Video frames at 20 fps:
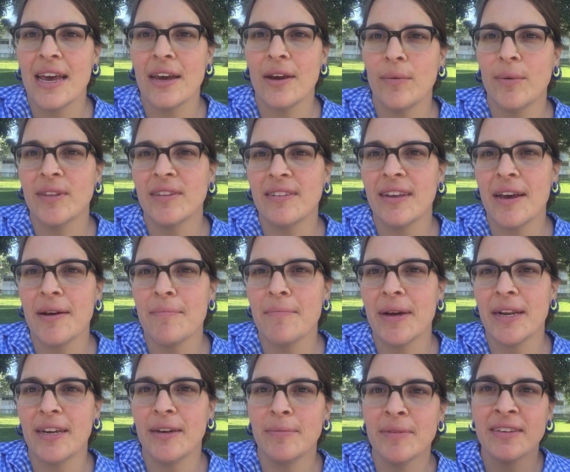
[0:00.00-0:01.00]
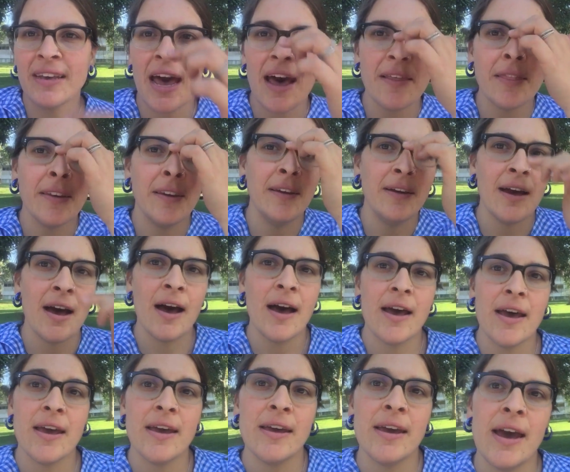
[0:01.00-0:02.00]
Hey, what's up? My name's Kathy.
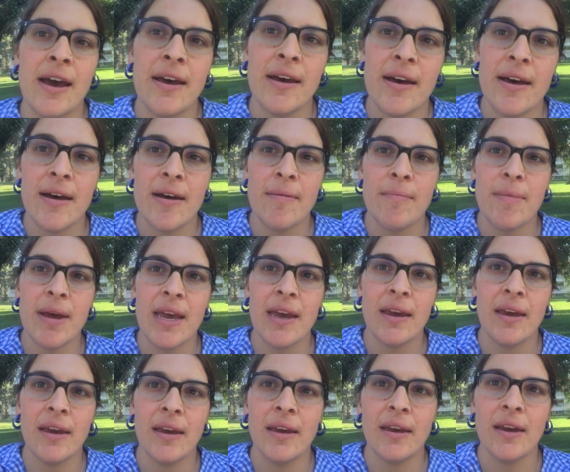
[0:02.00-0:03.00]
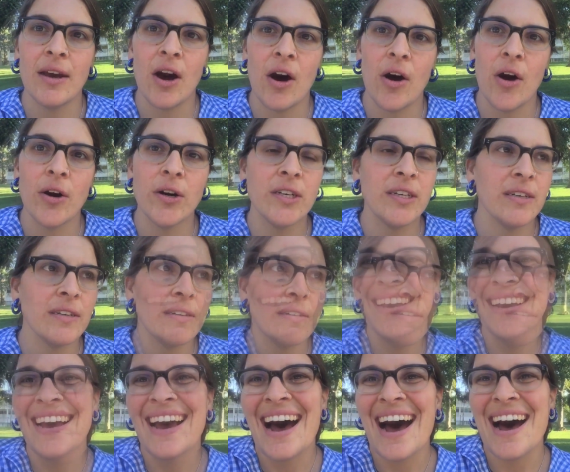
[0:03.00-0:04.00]
I am a
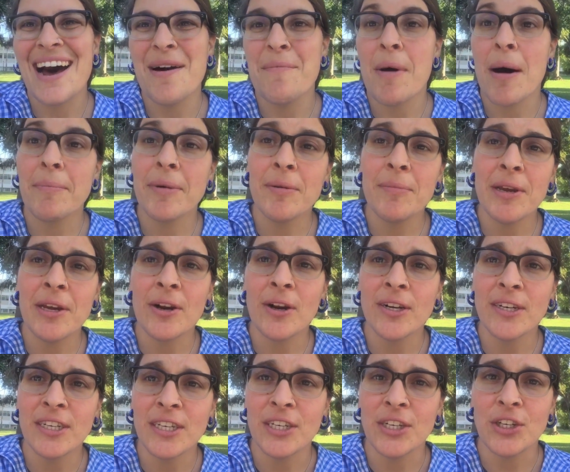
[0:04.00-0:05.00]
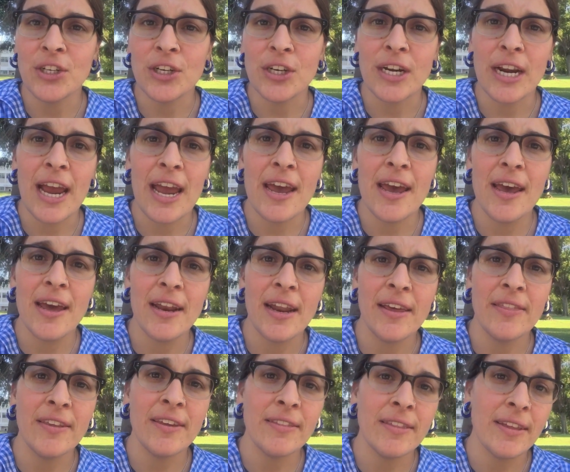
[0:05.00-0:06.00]
artist. I'm going to be an art teacher, and
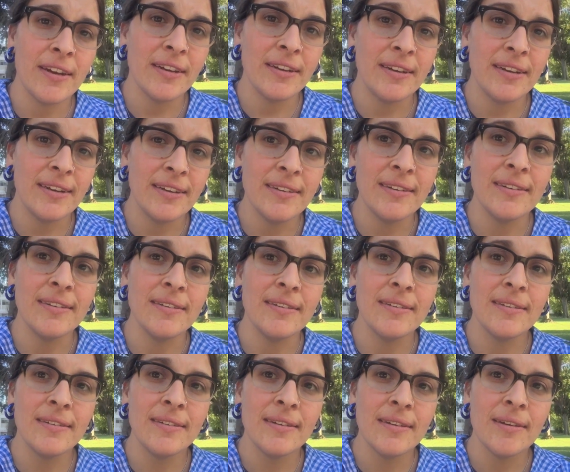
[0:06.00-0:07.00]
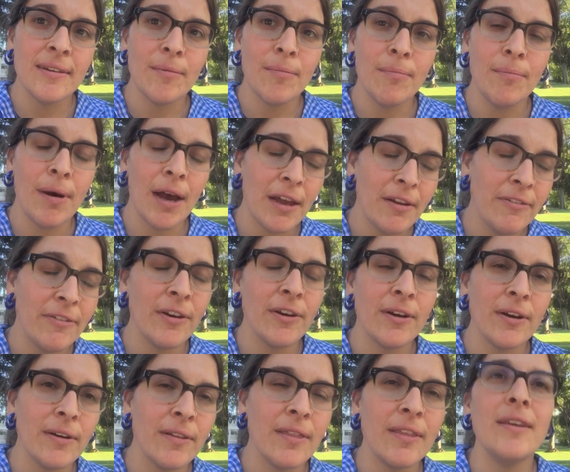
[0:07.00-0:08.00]
I think that it is by
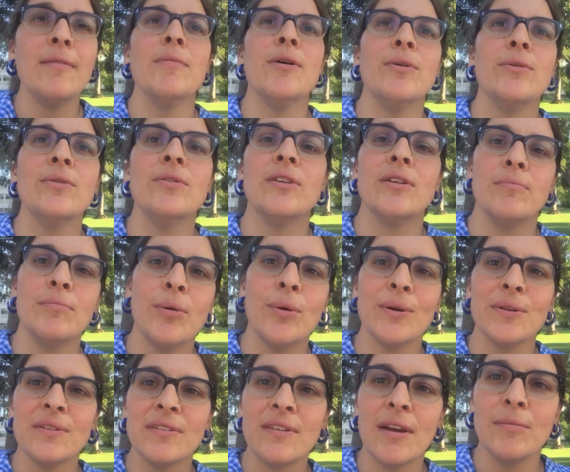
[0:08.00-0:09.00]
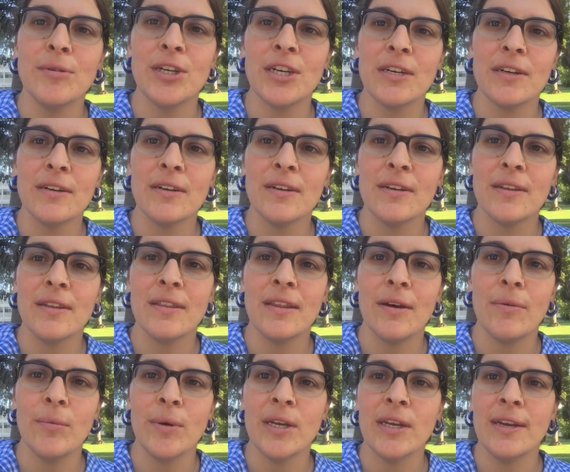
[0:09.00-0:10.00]
far the most important subject
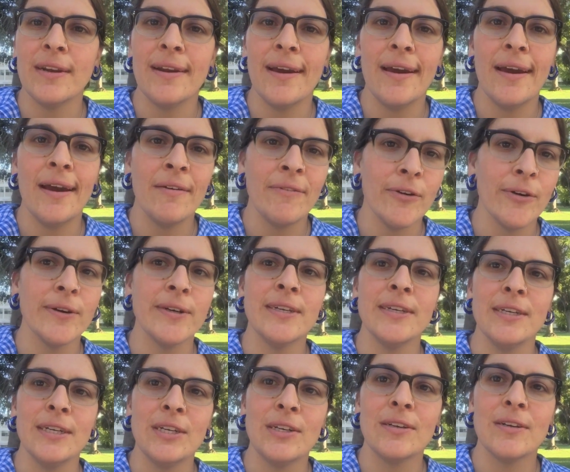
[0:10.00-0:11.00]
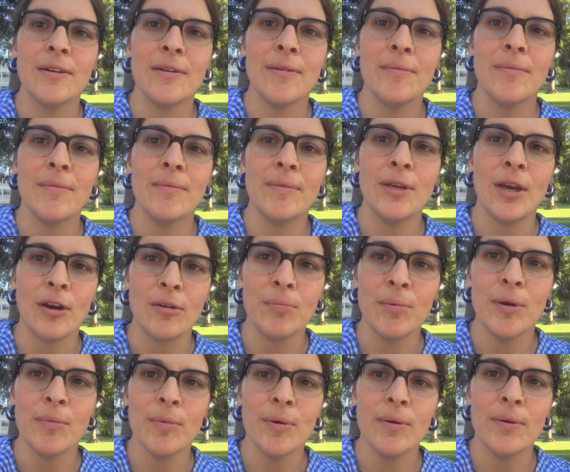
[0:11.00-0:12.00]
that we could ever teach young
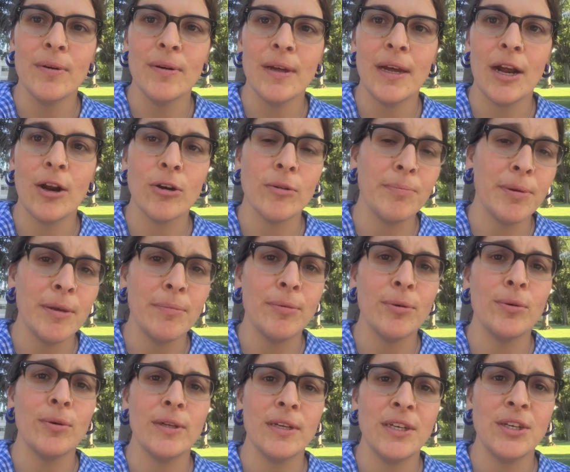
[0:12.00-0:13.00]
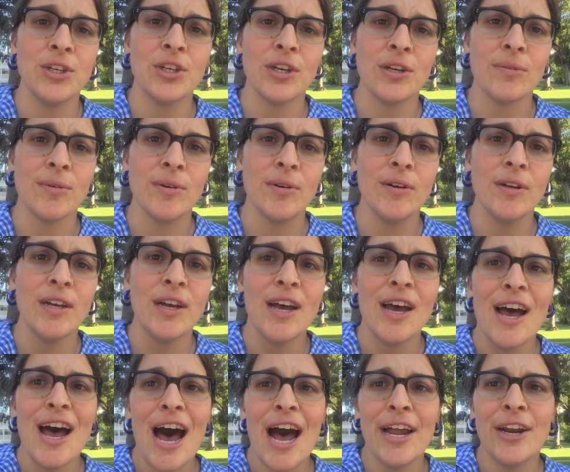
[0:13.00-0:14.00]
people or people in general.
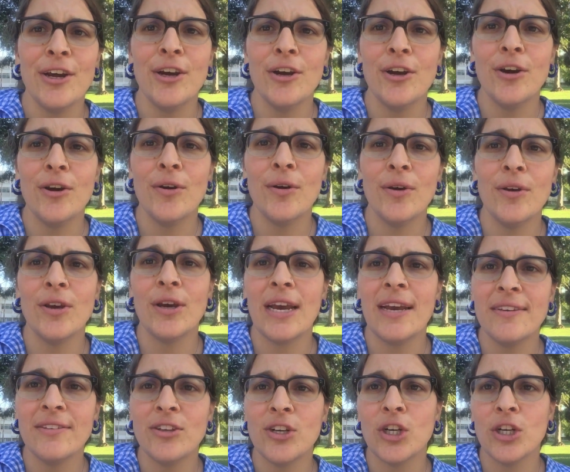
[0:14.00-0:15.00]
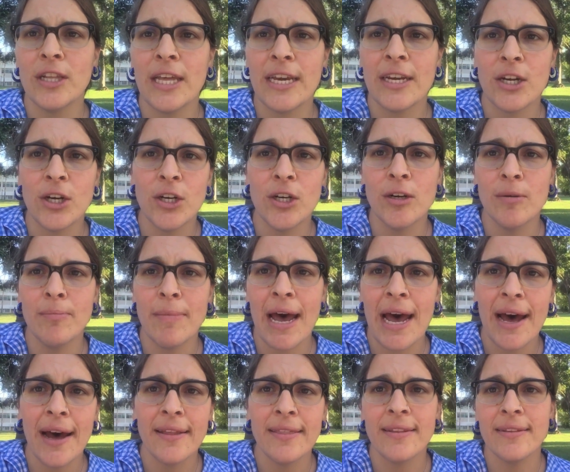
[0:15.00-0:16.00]
I know you guys that are like all
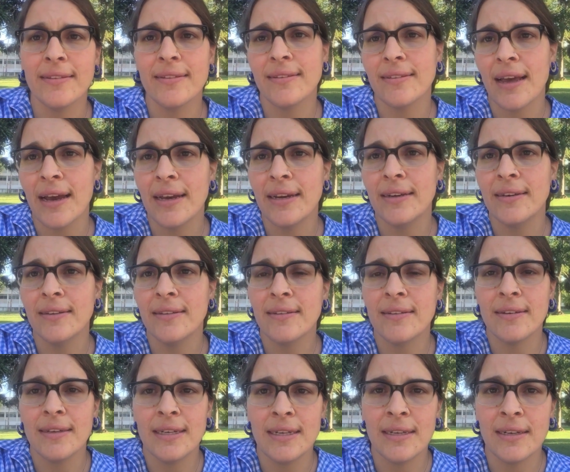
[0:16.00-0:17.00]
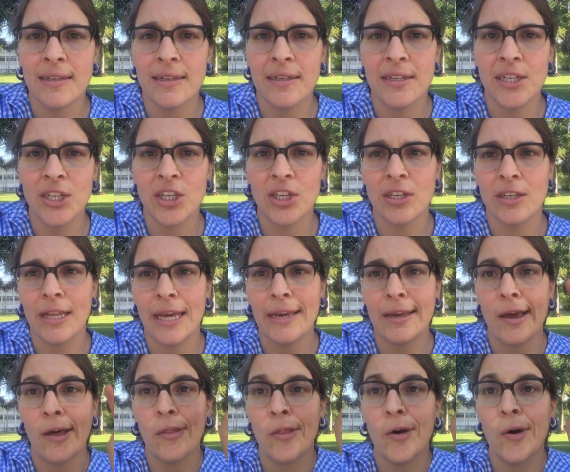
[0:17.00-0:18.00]
math and science and English and
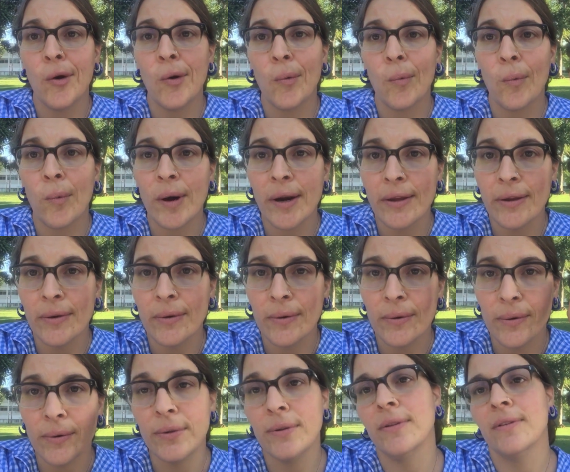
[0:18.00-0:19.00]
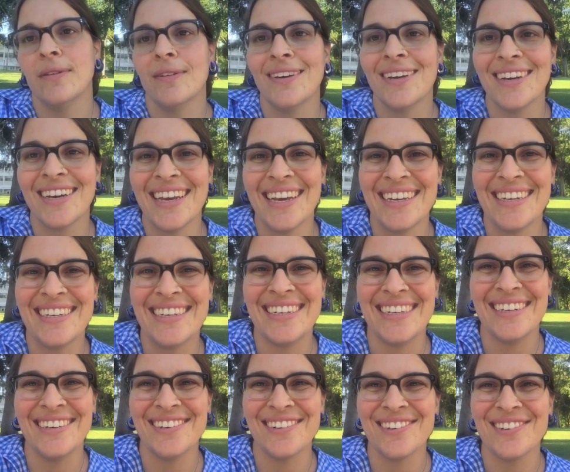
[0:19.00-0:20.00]
like the real
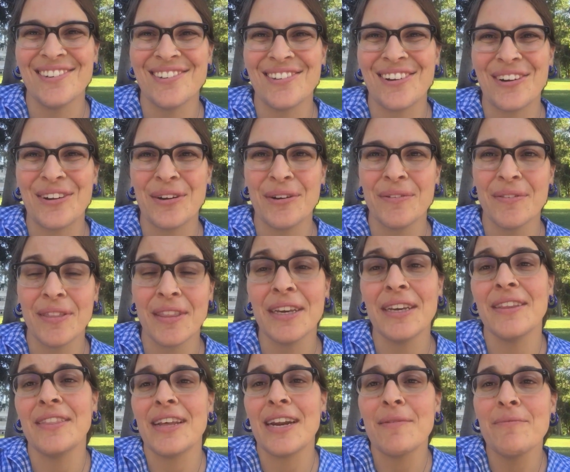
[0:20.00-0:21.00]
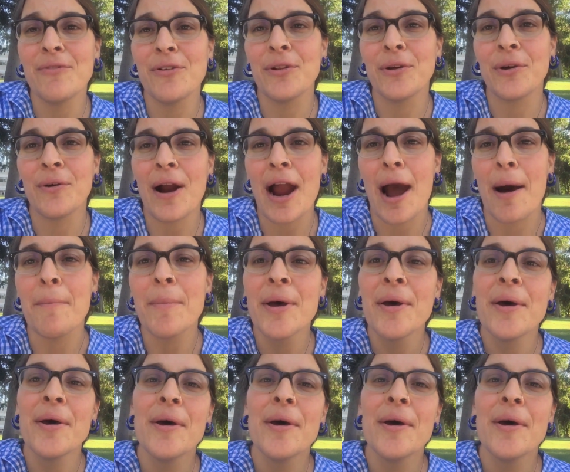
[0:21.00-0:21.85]
teachers are thinking that I'm full of crap.